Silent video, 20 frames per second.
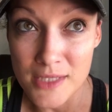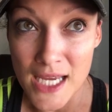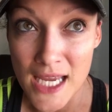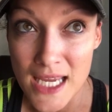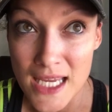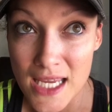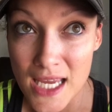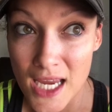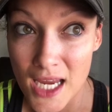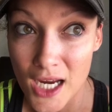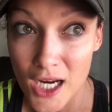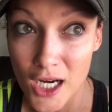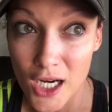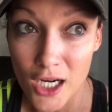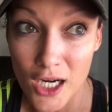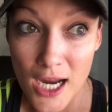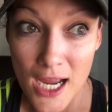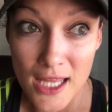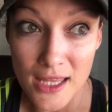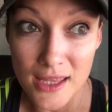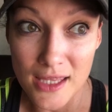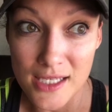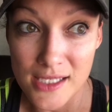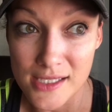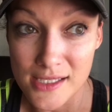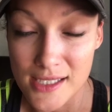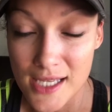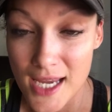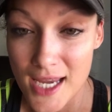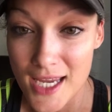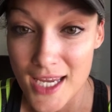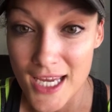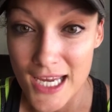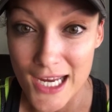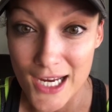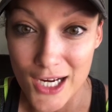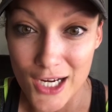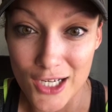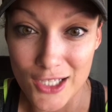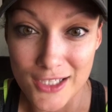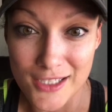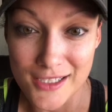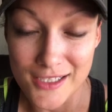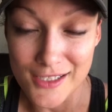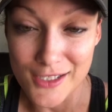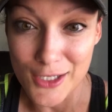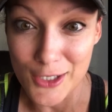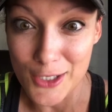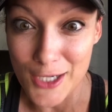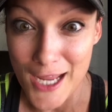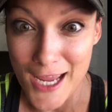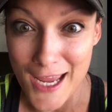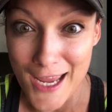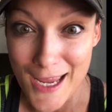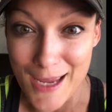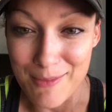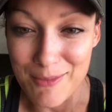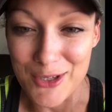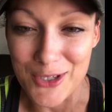daycare at this daycare and this is their name.